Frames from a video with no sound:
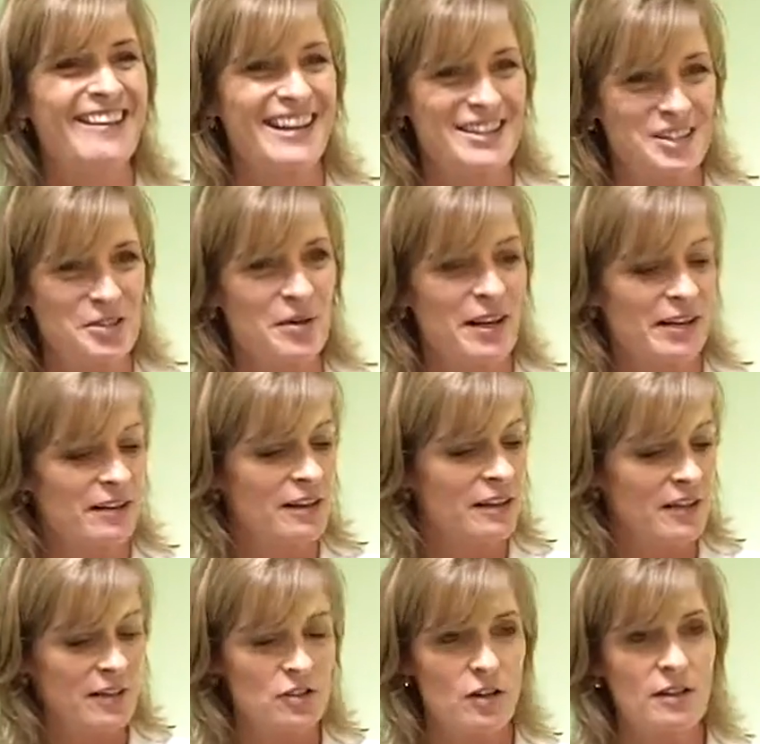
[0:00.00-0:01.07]
That's great.
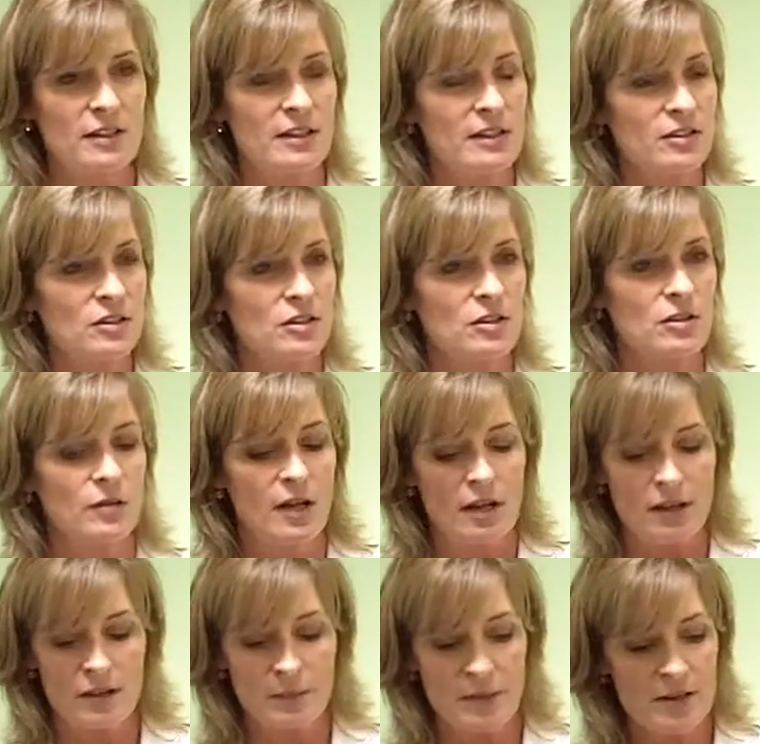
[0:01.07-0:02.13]
That's all you need to do.
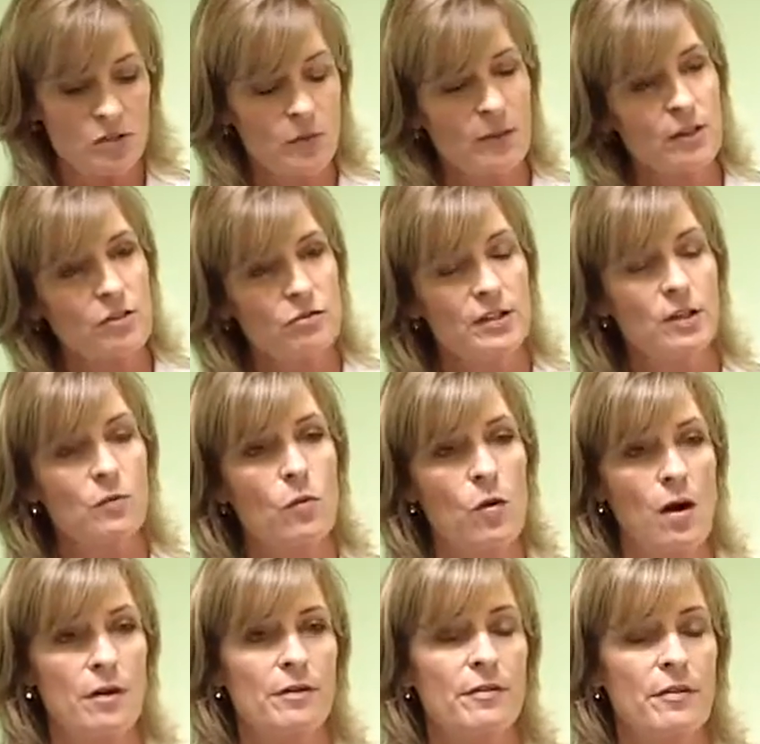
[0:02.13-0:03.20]
The best way to drink
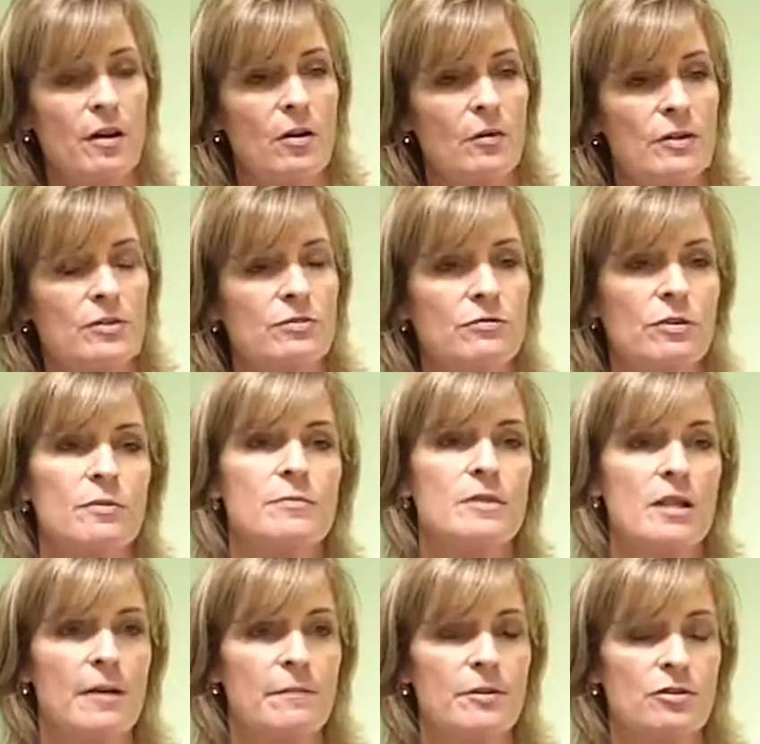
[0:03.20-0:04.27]
water, though, is
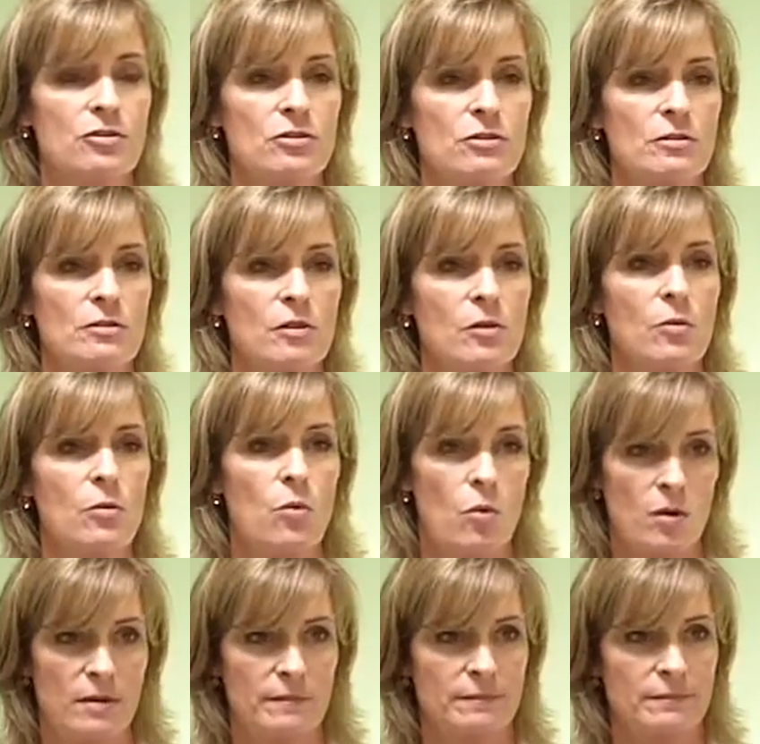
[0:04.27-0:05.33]
room temperature or
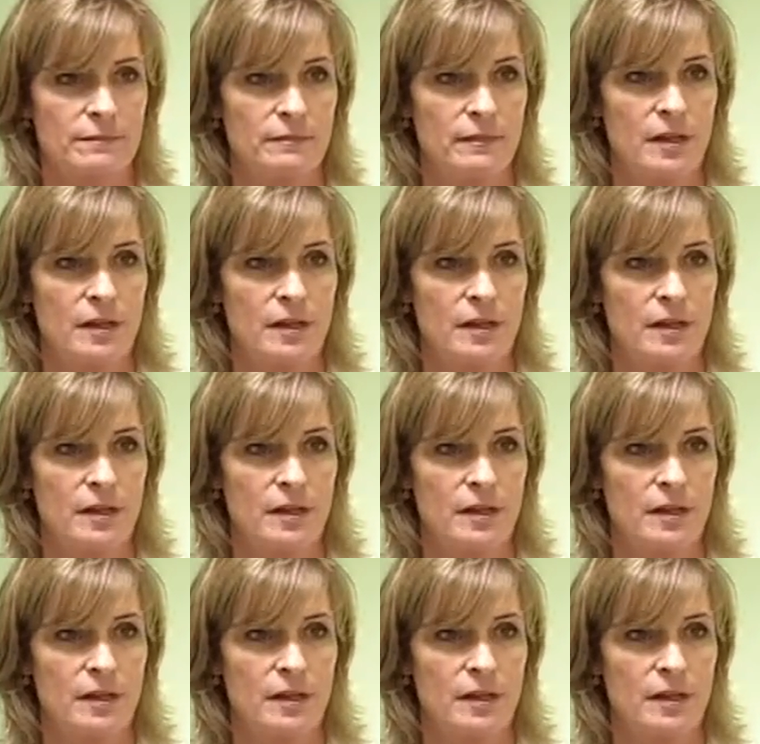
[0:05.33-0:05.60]
warm.